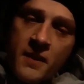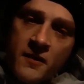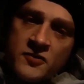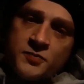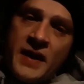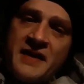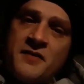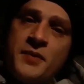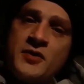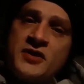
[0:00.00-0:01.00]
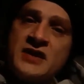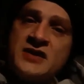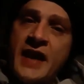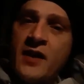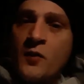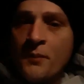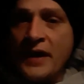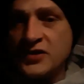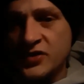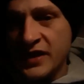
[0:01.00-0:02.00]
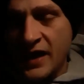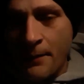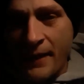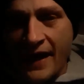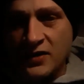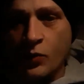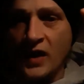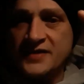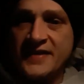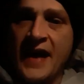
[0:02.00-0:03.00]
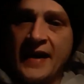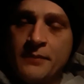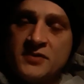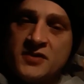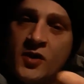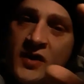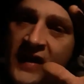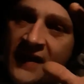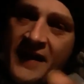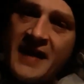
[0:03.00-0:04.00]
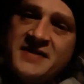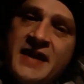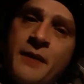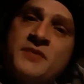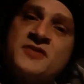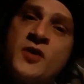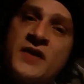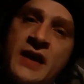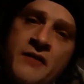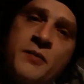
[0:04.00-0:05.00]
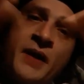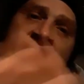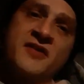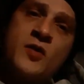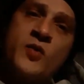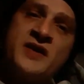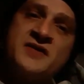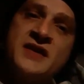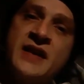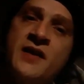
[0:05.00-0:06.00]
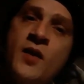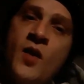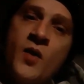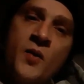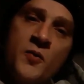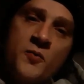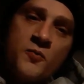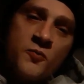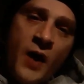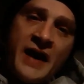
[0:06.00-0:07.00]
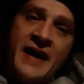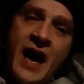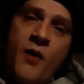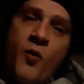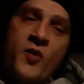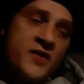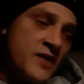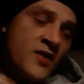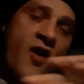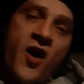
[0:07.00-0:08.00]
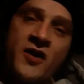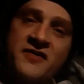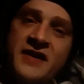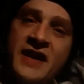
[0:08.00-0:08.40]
there's plans to build a good channel. Make sure you come back to watch that episode. That's the episode that everybody's going to want to see right now, more than the cars and